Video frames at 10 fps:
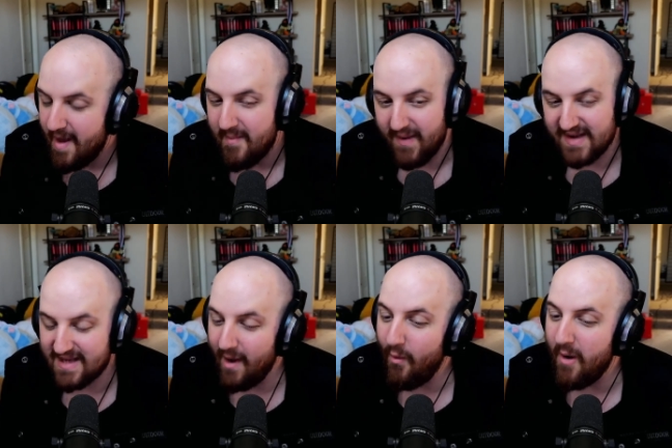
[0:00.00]
because
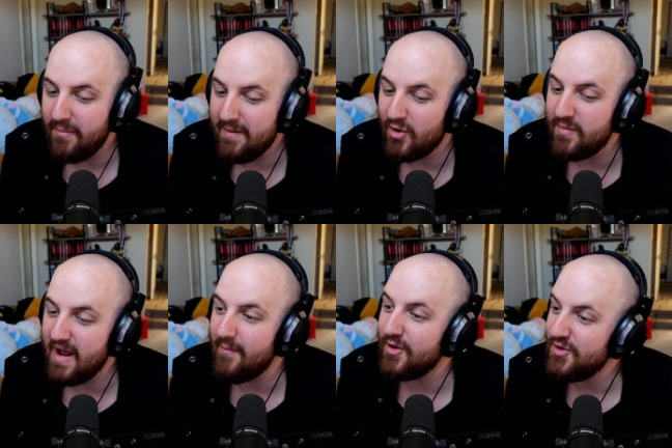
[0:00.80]
I want people to
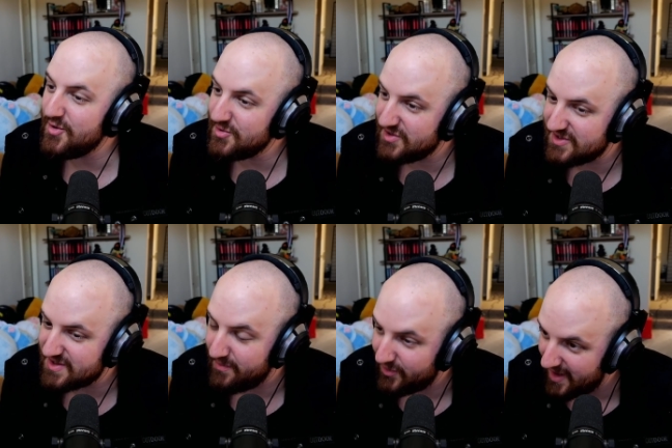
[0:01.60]
be able to use this as
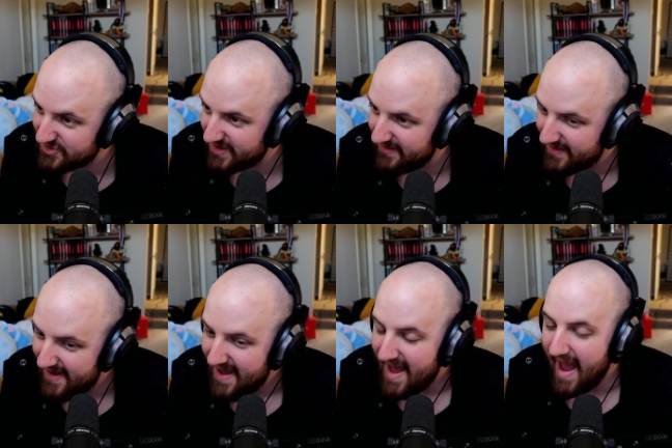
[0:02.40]
a plushie
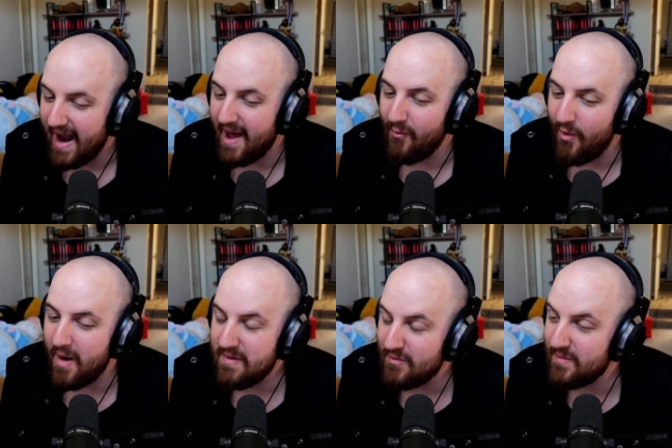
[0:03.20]
and I
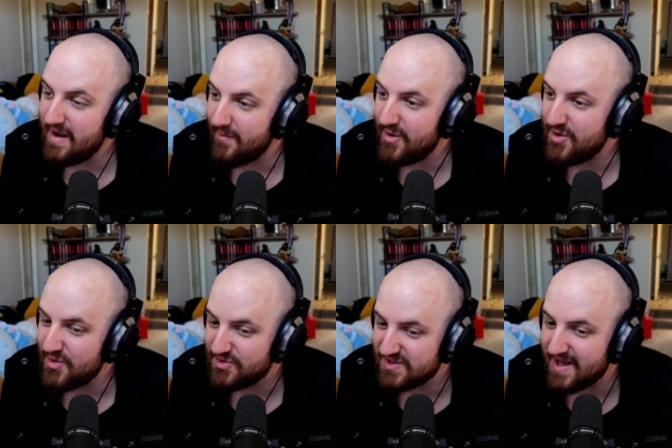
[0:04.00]
want people to be able to
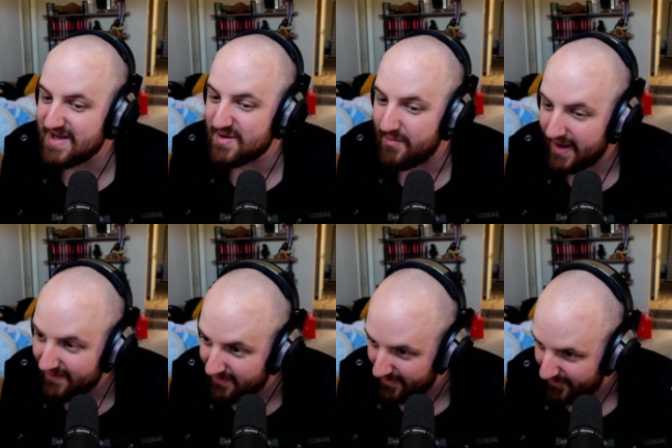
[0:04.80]
use this as a
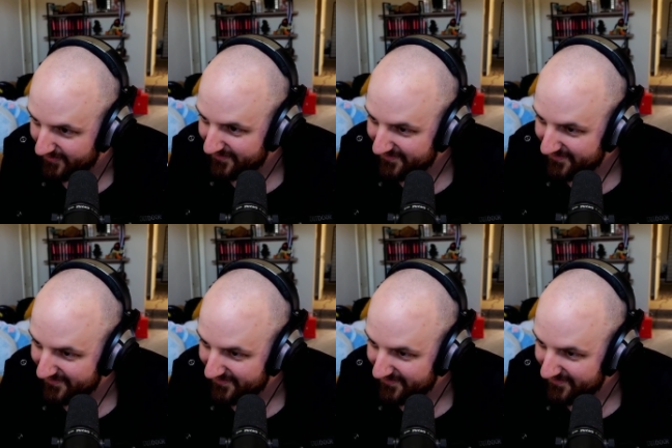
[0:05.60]
pillow.